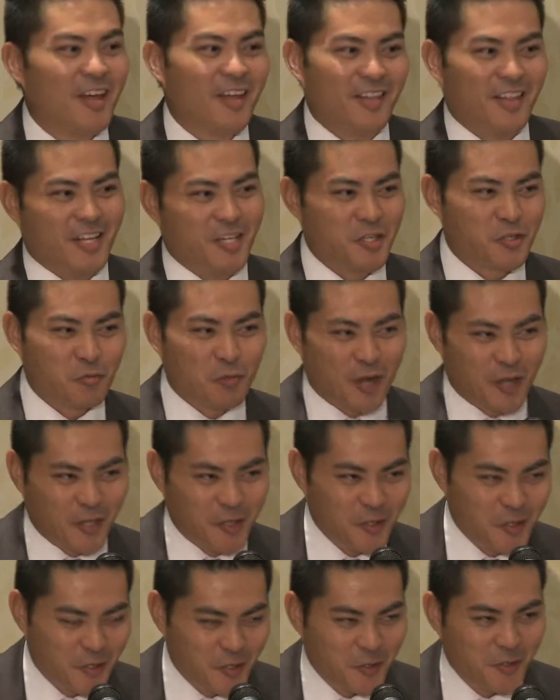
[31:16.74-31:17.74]
They just wanted
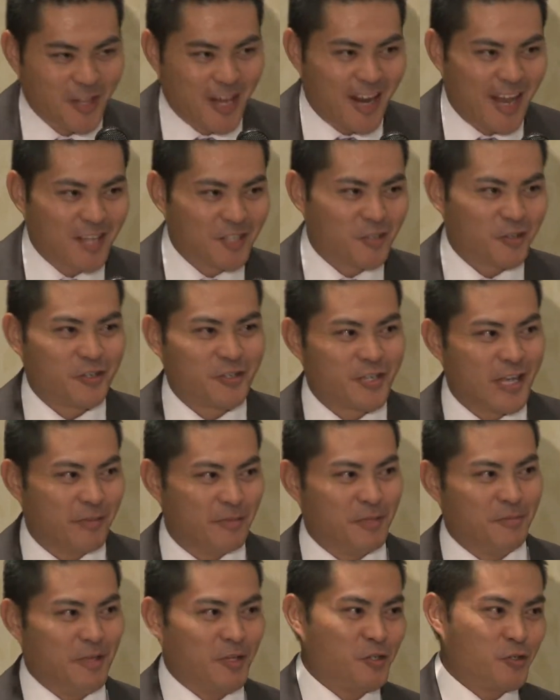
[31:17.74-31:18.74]
you to do that extra step
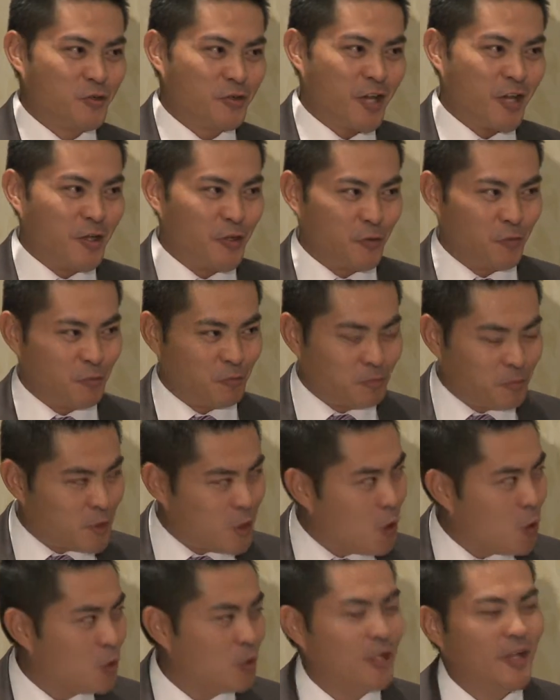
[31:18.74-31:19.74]
to make sure that you're
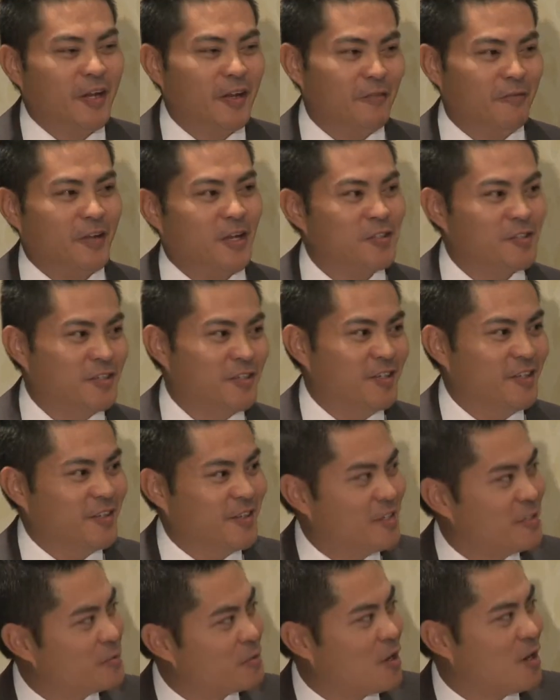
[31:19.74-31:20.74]
totally invested in
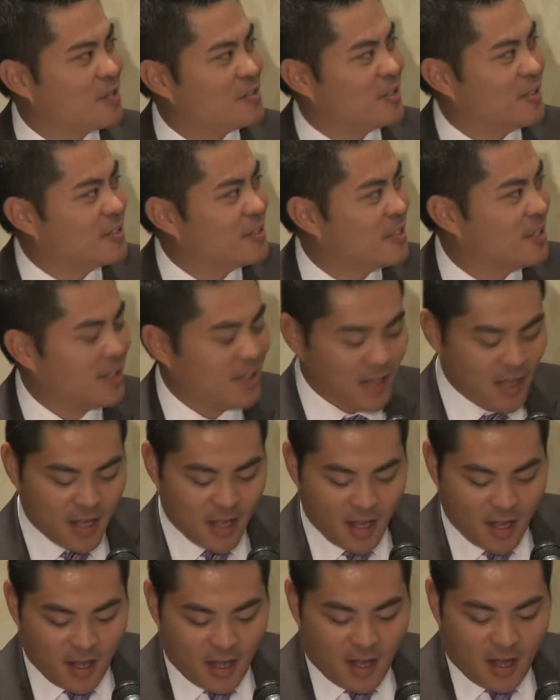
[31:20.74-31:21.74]
this process.
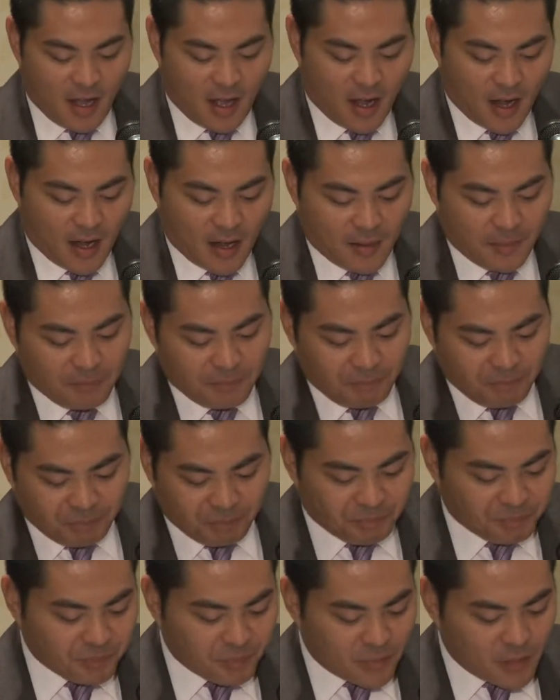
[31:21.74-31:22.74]
But
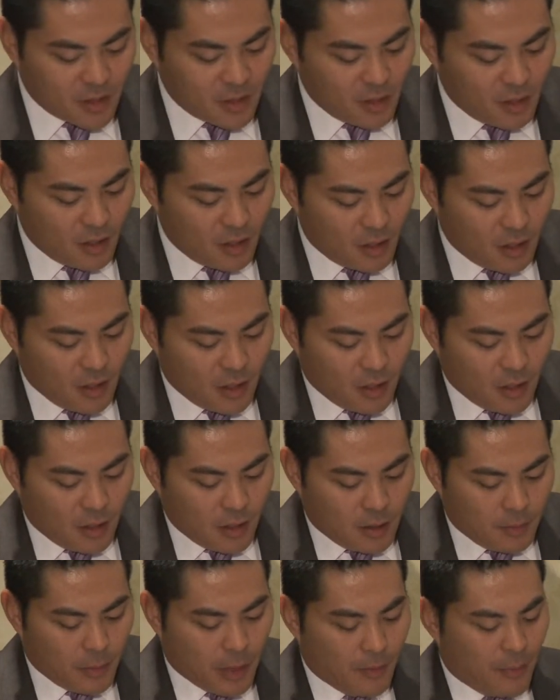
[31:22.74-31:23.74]

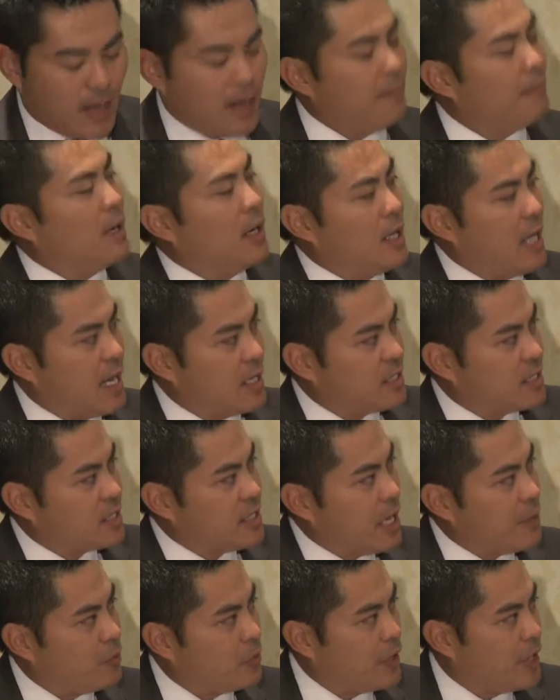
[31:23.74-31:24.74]
my last
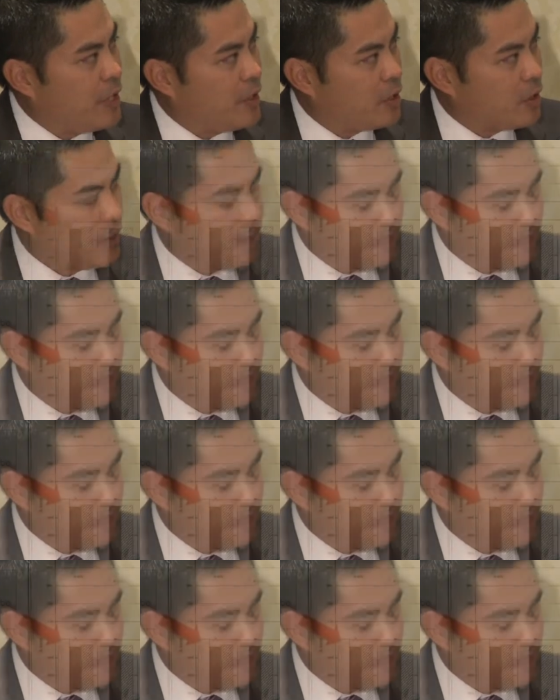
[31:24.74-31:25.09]
example here